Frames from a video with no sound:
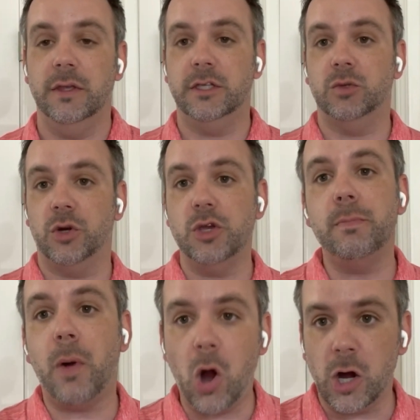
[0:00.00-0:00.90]
This is where
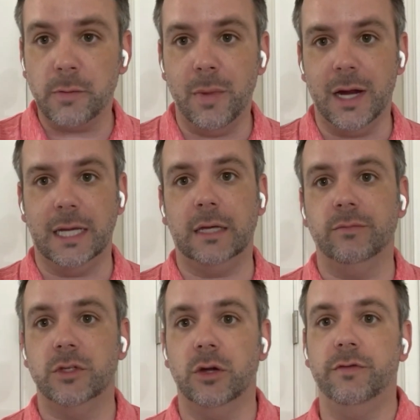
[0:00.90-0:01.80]
you park money.
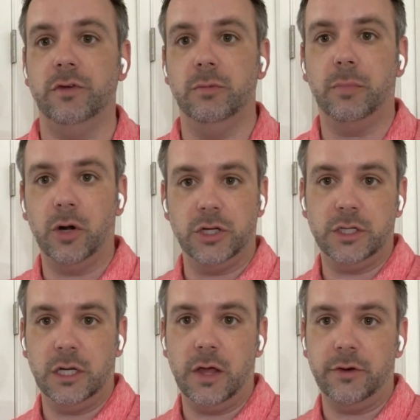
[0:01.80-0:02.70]
So if you
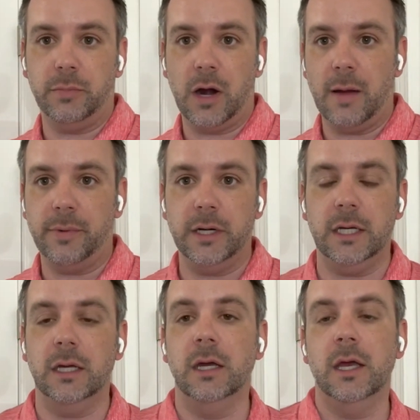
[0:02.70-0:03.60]
purchase another
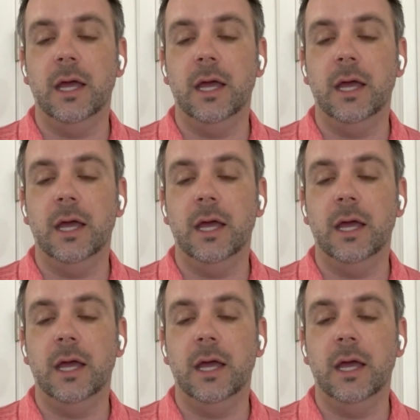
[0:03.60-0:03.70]
property